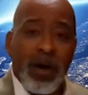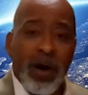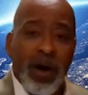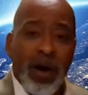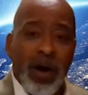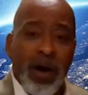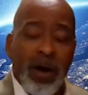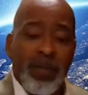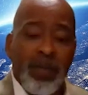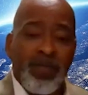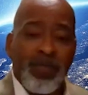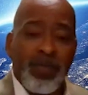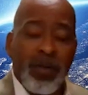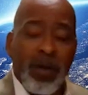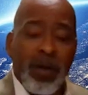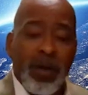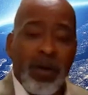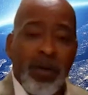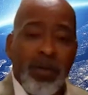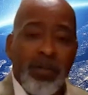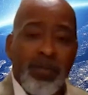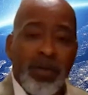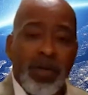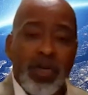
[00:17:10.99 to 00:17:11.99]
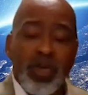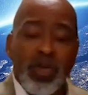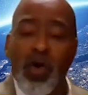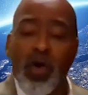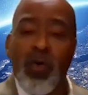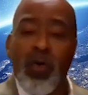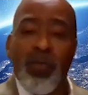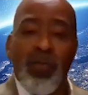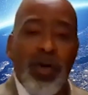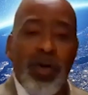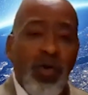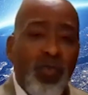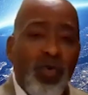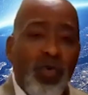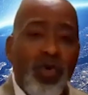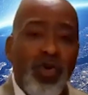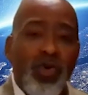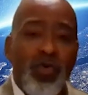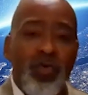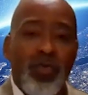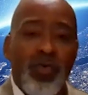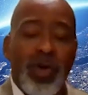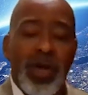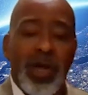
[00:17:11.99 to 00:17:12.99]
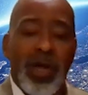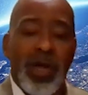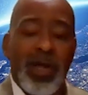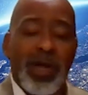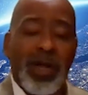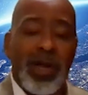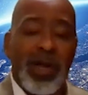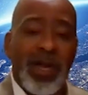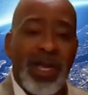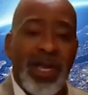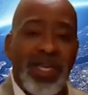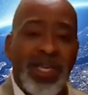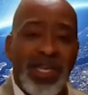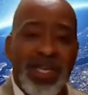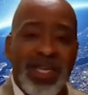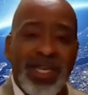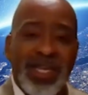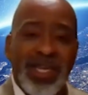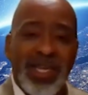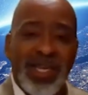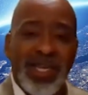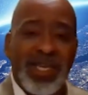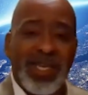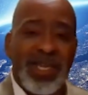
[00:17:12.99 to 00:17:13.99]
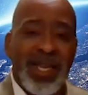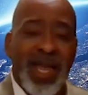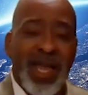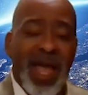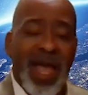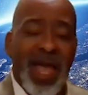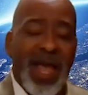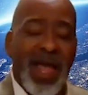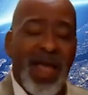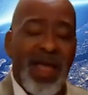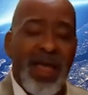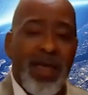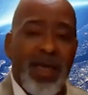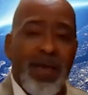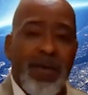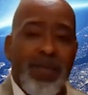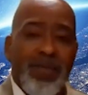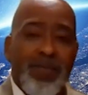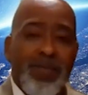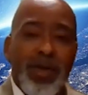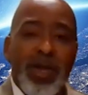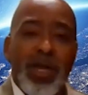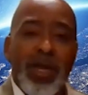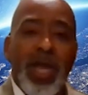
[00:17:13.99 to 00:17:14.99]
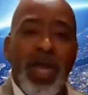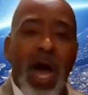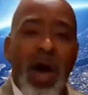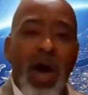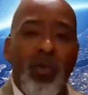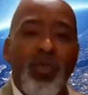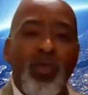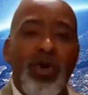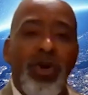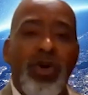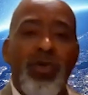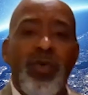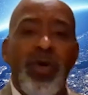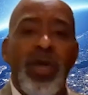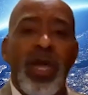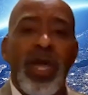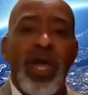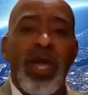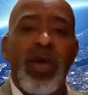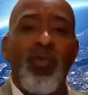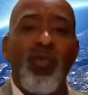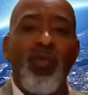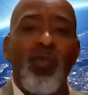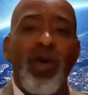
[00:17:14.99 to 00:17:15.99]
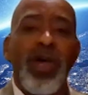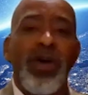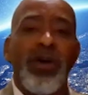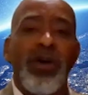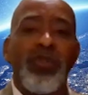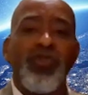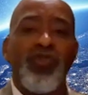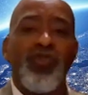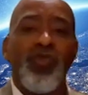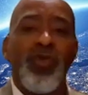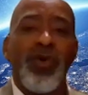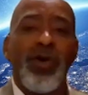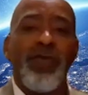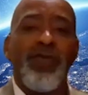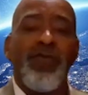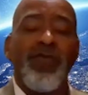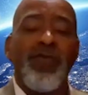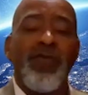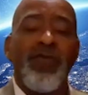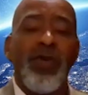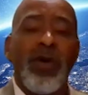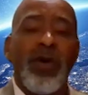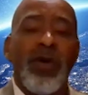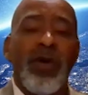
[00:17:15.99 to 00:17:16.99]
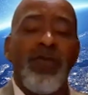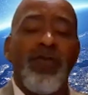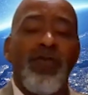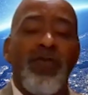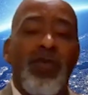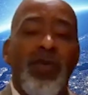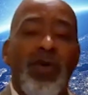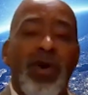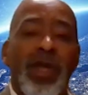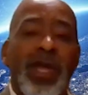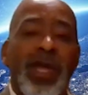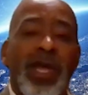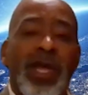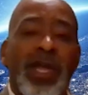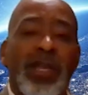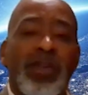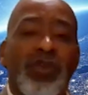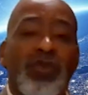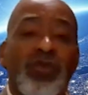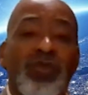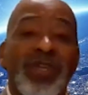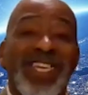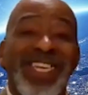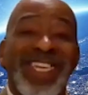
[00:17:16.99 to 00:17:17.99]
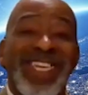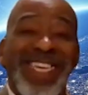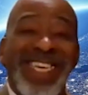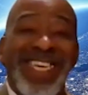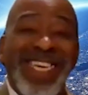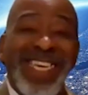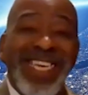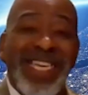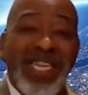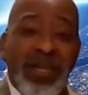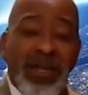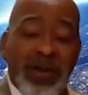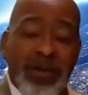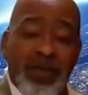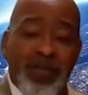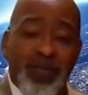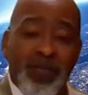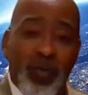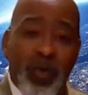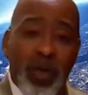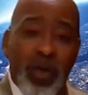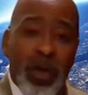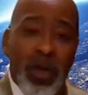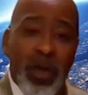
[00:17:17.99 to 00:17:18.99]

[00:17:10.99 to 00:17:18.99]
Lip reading: But don't be weary, Galatians 6 and 9. Be not weary in well doing, for in due season